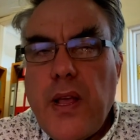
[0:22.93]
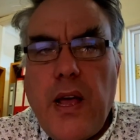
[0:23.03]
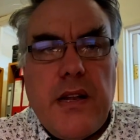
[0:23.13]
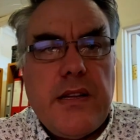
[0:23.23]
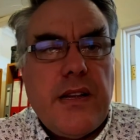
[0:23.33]

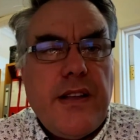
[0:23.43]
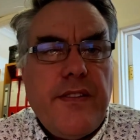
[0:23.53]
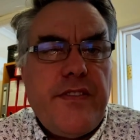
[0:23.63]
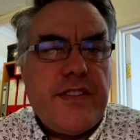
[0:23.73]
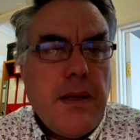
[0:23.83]
And
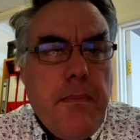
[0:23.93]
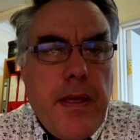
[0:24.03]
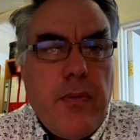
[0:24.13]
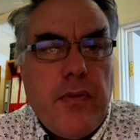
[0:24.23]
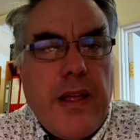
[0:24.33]
for some
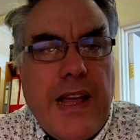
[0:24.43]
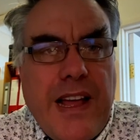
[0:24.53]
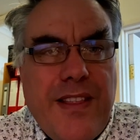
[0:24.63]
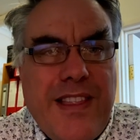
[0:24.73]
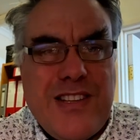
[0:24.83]
people,
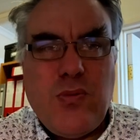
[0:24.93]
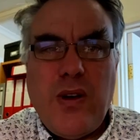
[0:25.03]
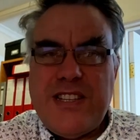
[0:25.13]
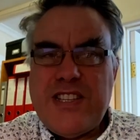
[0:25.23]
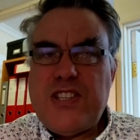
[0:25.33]
that's quite
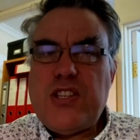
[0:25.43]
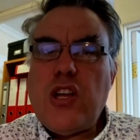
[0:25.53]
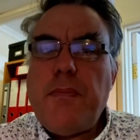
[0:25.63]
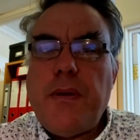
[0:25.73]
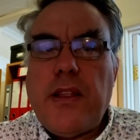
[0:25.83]
a
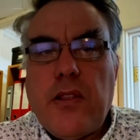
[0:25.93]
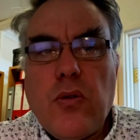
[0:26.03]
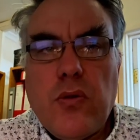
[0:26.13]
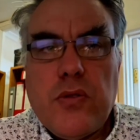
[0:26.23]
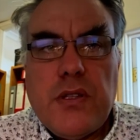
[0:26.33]
disturbing
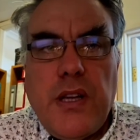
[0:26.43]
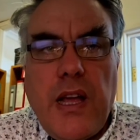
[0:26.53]
thought.